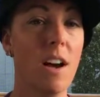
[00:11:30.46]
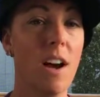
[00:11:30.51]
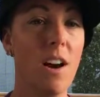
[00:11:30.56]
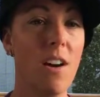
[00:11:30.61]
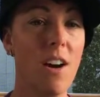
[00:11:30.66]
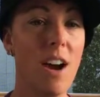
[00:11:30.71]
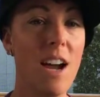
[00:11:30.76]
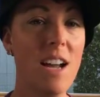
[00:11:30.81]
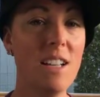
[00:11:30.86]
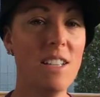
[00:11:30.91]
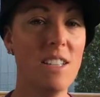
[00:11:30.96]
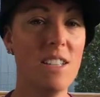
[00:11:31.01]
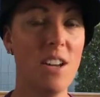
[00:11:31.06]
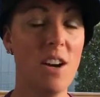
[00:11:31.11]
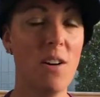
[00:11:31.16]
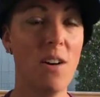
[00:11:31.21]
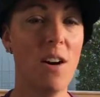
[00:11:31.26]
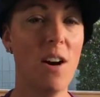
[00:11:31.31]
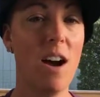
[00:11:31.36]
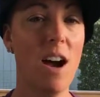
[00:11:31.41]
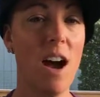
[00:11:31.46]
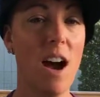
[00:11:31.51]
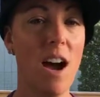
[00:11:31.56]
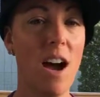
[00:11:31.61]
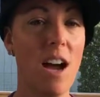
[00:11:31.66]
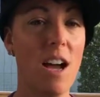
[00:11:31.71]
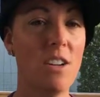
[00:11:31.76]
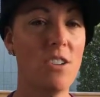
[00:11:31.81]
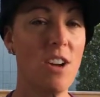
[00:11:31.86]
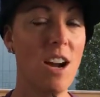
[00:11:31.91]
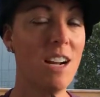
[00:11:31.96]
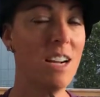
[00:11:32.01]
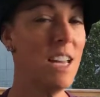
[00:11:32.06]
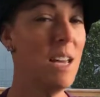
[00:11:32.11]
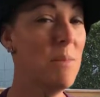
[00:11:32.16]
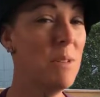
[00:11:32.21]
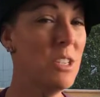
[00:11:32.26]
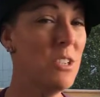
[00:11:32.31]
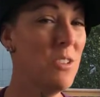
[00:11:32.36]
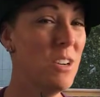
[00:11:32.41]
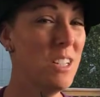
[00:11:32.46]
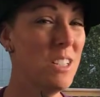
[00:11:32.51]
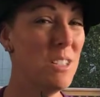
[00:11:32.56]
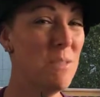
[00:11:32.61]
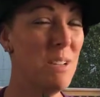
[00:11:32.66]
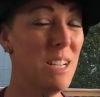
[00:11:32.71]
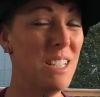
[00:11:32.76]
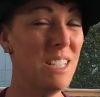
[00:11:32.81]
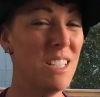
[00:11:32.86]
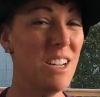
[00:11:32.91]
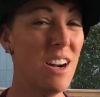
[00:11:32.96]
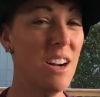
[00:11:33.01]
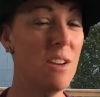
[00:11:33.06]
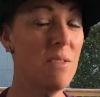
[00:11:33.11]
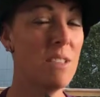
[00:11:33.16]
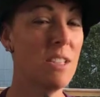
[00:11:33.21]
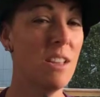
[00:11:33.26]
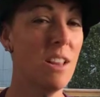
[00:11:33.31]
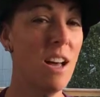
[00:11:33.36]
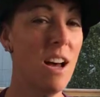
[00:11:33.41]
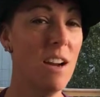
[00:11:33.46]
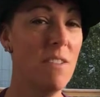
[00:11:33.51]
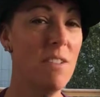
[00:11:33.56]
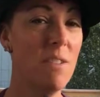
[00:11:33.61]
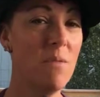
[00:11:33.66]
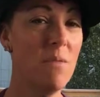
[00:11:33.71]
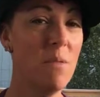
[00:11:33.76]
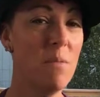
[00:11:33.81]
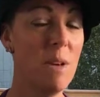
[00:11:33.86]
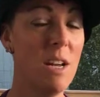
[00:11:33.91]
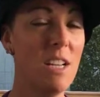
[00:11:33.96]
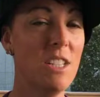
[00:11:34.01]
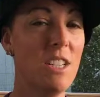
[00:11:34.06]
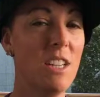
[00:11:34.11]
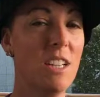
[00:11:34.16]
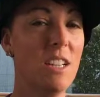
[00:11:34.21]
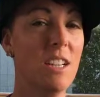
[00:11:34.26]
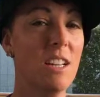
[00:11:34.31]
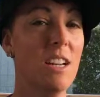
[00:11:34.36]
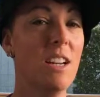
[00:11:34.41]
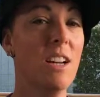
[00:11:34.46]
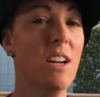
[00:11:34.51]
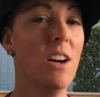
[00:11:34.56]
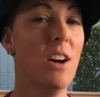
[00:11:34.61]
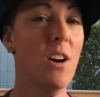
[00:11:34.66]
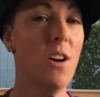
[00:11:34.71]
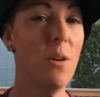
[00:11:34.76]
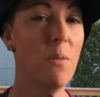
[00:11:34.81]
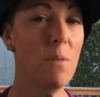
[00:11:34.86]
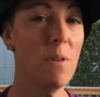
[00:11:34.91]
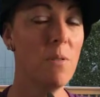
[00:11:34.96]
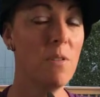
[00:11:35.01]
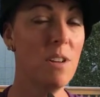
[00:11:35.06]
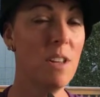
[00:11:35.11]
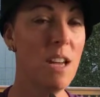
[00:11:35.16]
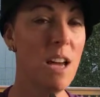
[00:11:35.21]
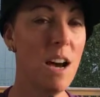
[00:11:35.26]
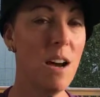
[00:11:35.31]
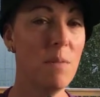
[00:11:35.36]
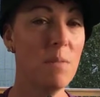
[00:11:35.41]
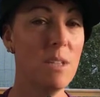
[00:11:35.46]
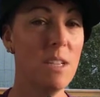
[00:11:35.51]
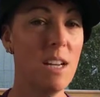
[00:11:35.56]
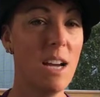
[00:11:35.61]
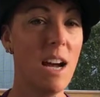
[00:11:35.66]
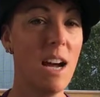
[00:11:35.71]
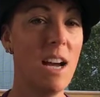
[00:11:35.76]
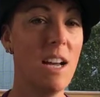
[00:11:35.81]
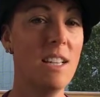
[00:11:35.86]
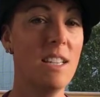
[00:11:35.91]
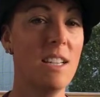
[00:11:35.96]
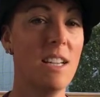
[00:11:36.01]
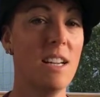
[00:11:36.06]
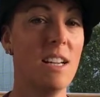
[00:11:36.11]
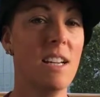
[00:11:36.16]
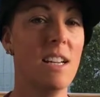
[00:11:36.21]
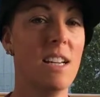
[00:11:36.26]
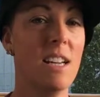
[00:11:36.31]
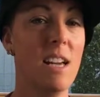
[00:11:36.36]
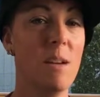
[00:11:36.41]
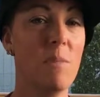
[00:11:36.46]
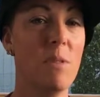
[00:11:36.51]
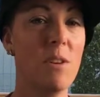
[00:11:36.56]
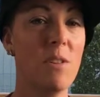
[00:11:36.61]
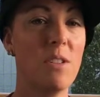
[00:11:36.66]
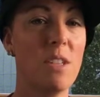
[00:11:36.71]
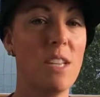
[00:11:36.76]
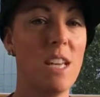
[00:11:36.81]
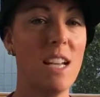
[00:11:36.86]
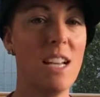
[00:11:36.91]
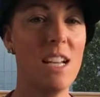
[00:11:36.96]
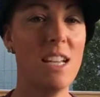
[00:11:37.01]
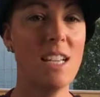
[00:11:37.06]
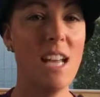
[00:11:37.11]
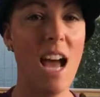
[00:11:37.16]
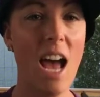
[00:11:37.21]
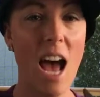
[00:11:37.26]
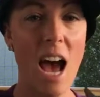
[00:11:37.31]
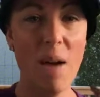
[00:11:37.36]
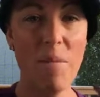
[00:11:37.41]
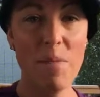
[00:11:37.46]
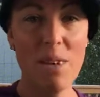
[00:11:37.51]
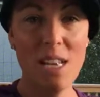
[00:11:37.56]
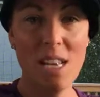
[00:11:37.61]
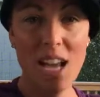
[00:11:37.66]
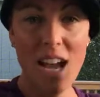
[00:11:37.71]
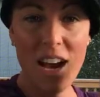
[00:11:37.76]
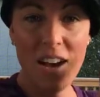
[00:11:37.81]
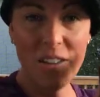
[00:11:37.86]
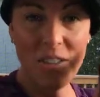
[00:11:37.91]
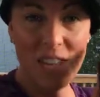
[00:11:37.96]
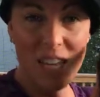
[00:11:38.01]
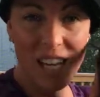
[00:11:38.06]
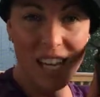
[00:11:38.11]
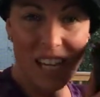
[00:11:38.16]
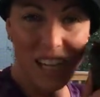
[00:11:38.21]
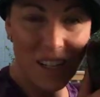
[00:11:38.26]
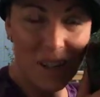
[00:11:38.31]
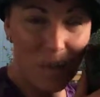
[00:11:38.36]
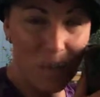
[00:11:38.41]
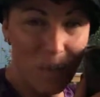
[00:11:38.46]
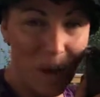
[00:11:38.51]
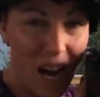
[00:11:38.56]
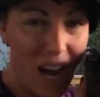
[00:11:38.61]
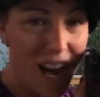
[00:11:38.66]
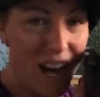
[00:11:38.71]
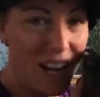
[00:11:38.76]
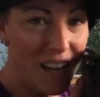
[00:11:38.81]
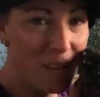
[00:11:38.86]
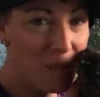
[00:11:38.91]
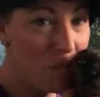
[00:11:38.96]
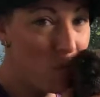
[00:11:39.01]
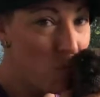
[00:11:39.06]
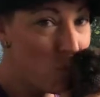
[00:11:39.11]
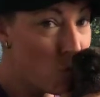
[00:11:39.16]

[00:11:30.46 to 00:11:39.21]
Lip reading: Alright, so I try to keep it short and sweet. Sorry, it was a lot of information. Hope it really helps you guys. Keep those kitties happy and healthy. Bye.